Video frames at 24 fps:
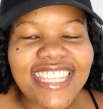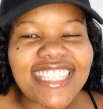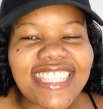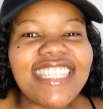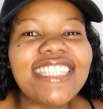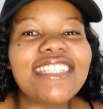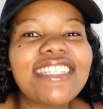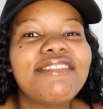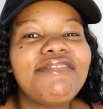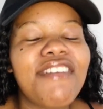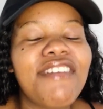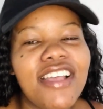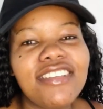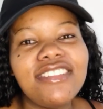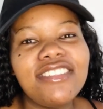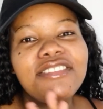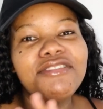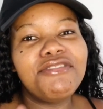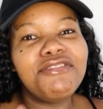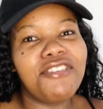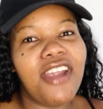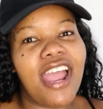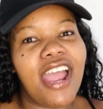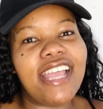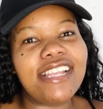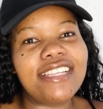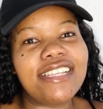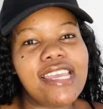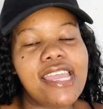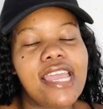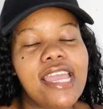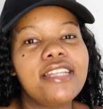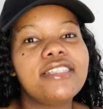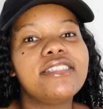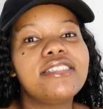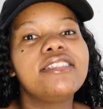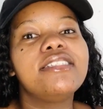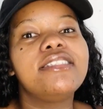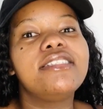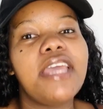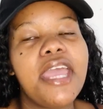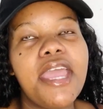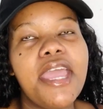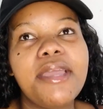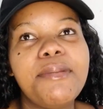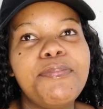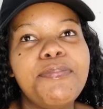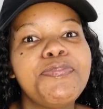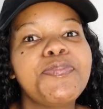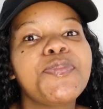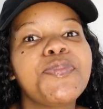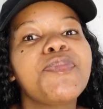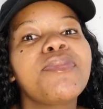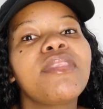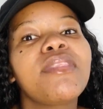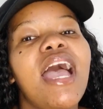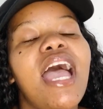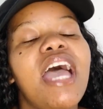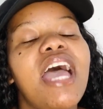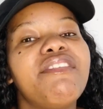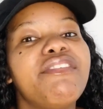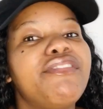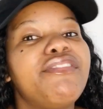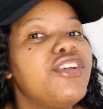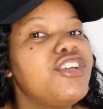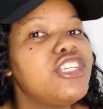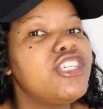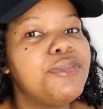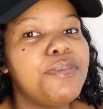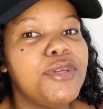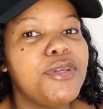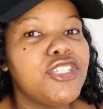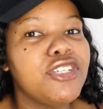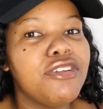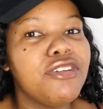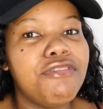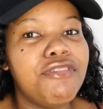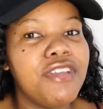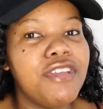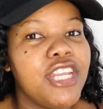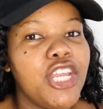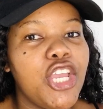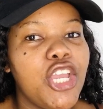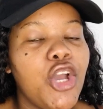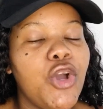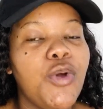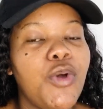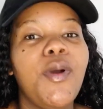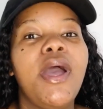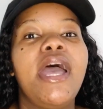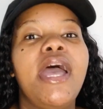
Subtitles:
It's Fashion Friday, and today I have a very special video.